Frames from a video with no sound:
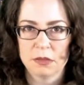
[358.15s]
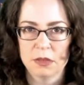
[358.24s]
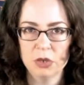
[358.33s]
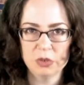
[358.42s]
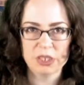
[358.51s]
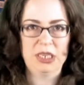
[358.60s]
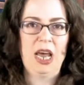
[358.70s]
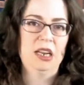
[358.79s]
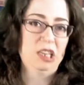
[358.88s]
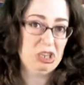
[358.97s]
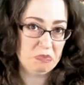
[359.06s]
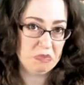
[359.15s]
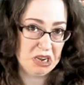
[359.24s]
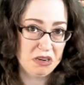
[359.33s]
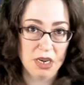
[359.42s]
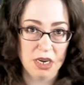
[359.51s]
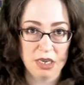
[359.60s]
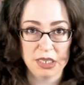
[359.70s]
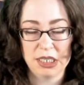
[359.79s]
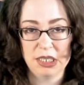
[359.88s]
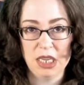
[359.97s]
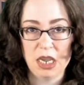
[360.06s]
who is not a human and
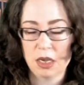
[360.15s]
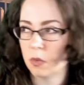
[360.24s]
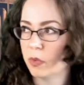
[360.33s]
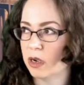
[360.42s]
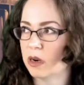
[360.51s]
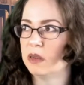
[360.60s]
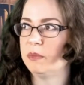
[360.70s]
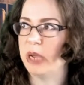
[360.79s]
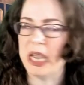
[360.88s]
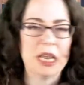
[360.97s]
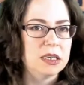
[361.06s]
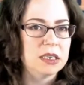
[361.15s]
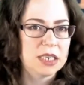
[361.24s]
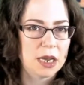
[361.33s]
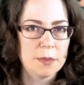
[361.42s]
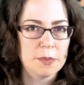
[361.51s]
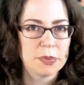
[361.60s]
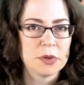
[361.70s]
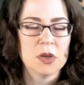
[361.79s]
is like a weird pan type